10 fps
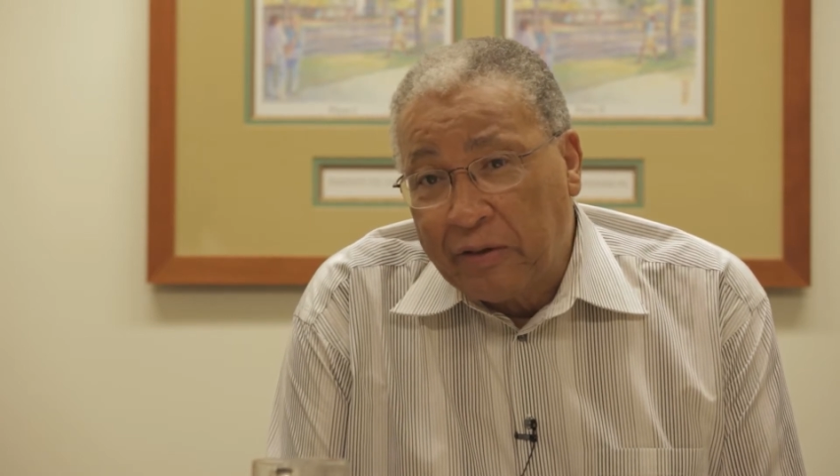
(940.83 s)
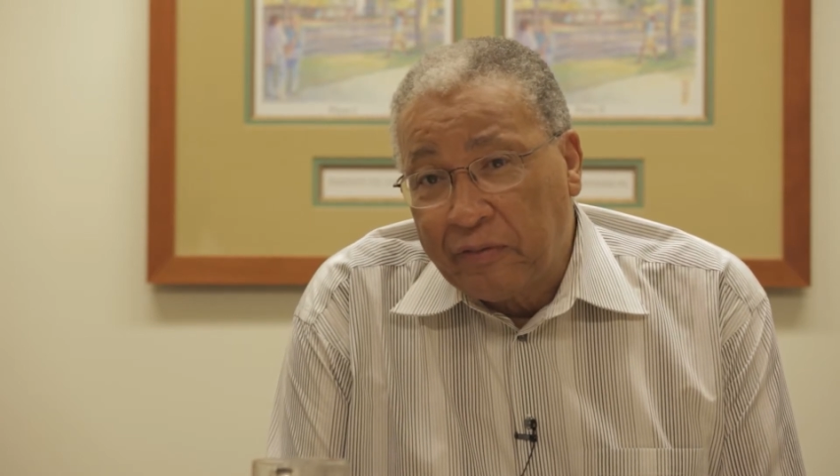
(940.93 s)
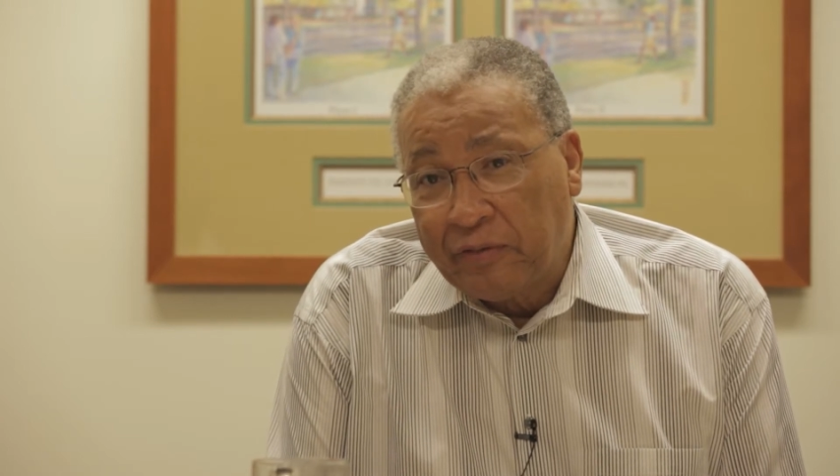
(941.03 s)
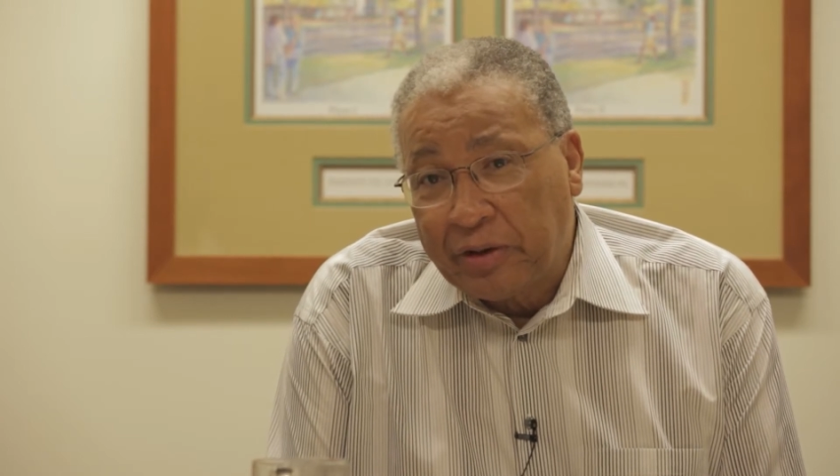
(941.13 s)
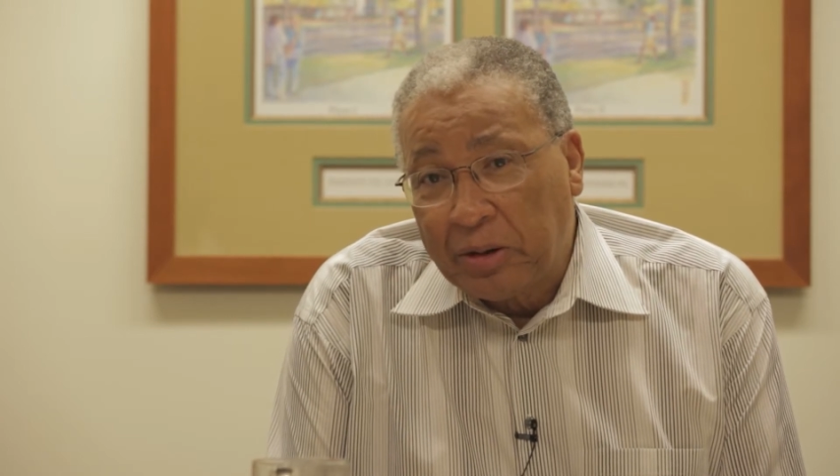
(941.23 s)

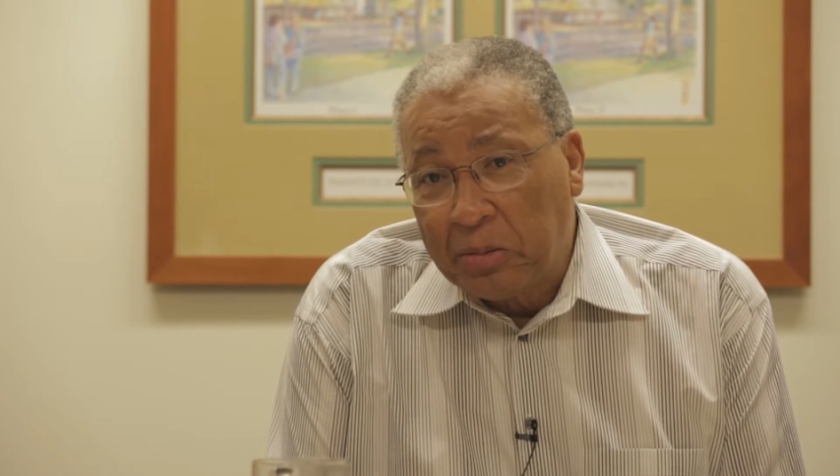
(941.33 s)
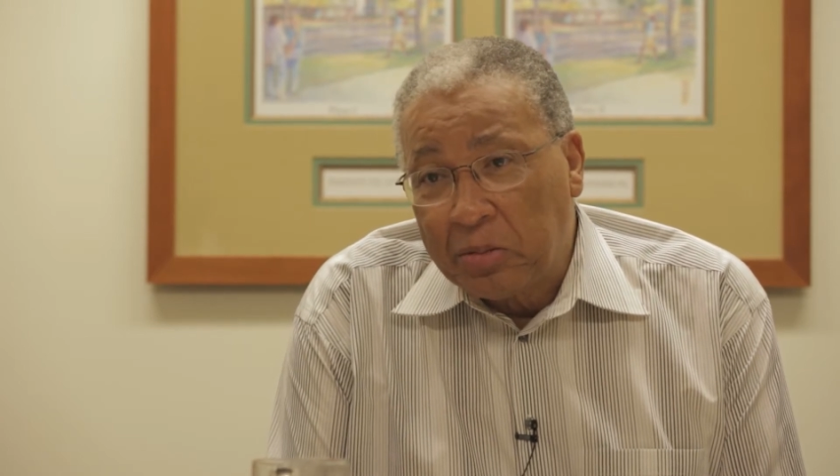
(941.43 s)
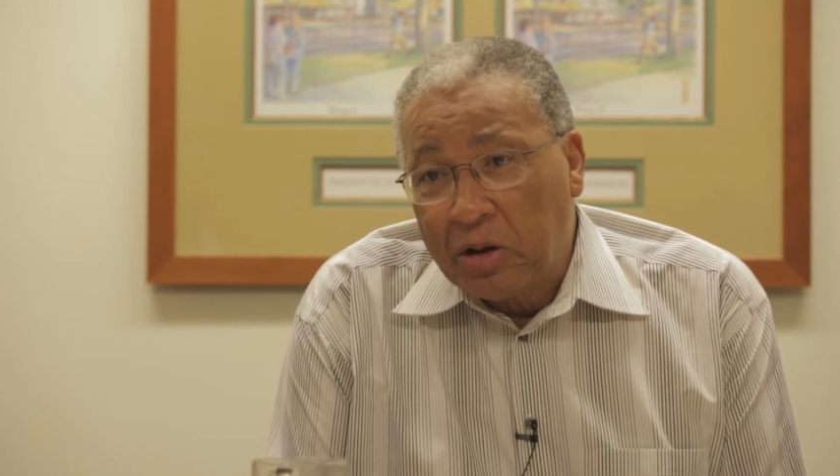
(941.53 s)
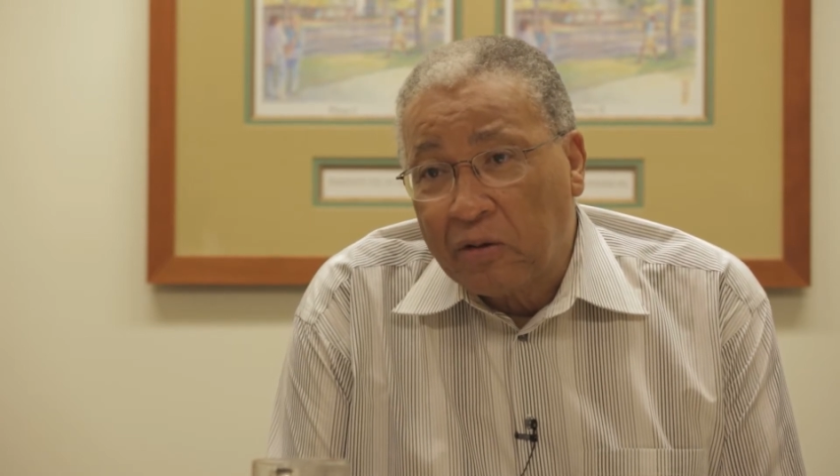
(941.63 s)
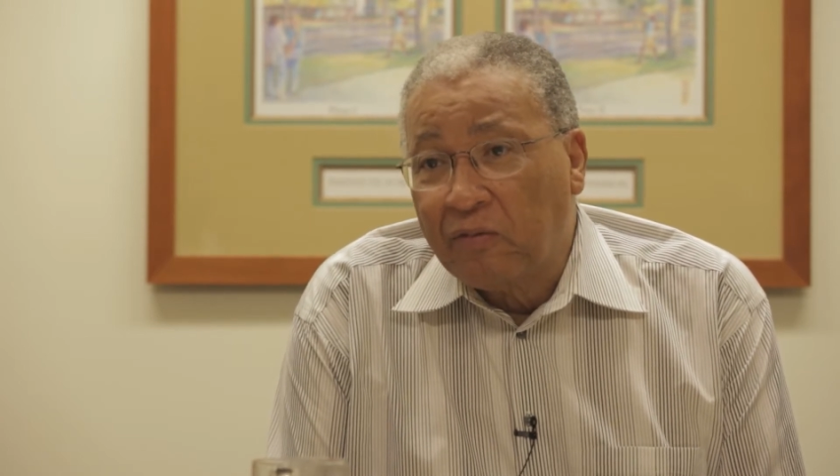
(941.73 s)
of
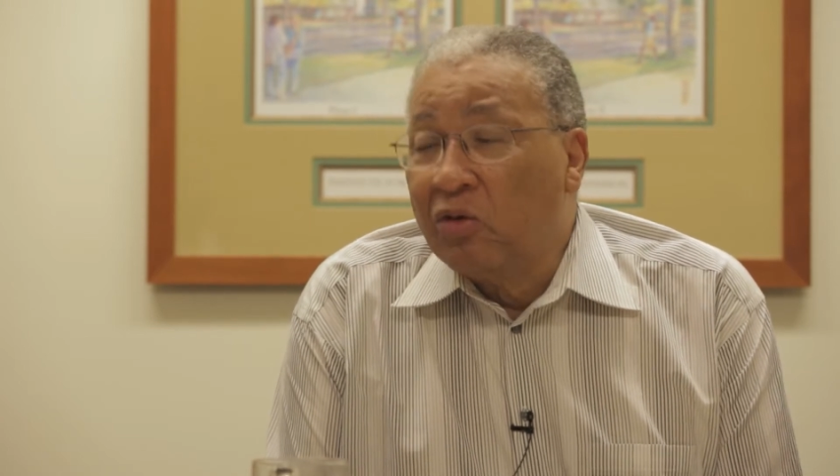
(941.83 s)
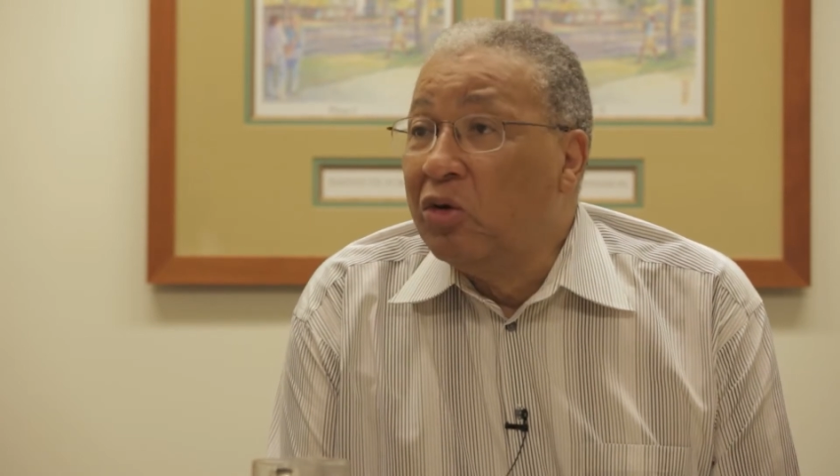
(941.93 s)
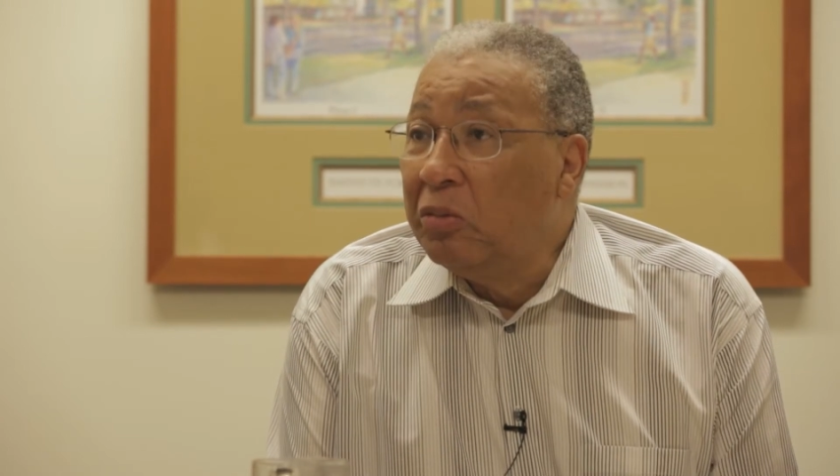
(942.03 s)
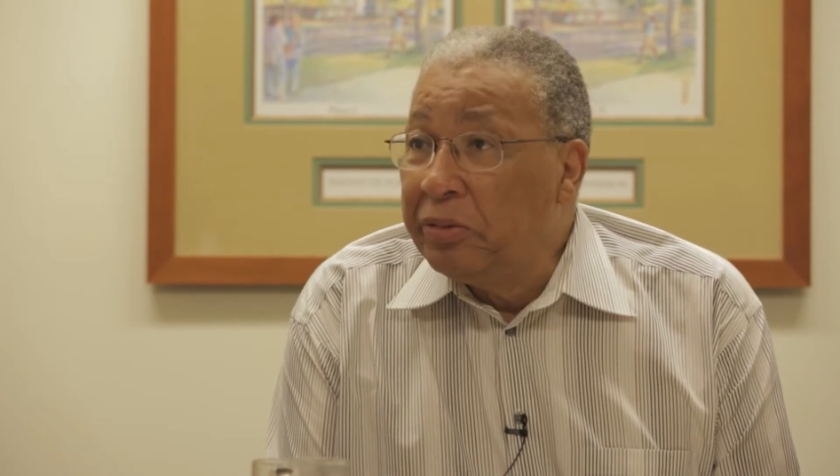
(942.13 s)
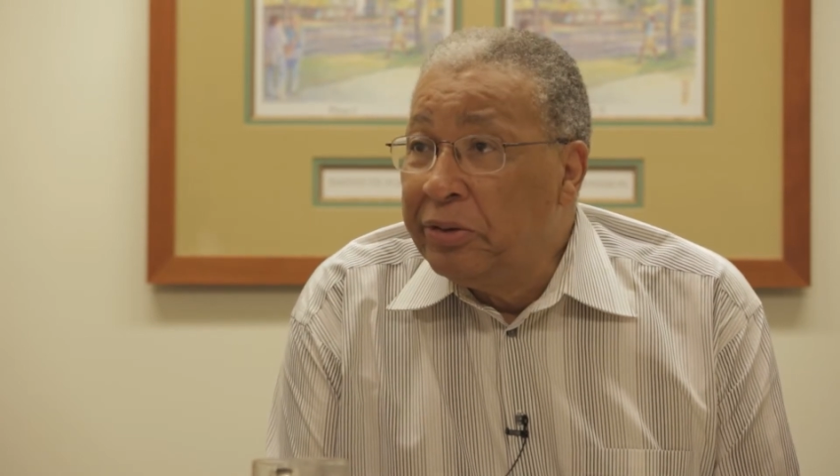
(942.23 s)
a
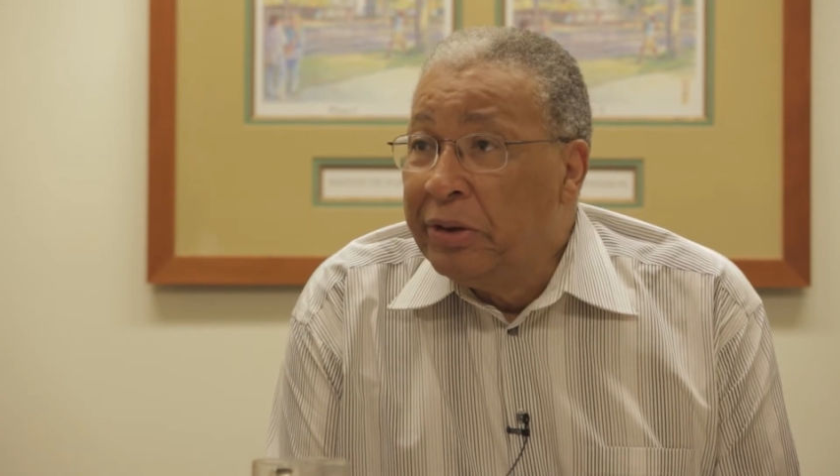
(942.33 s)
group.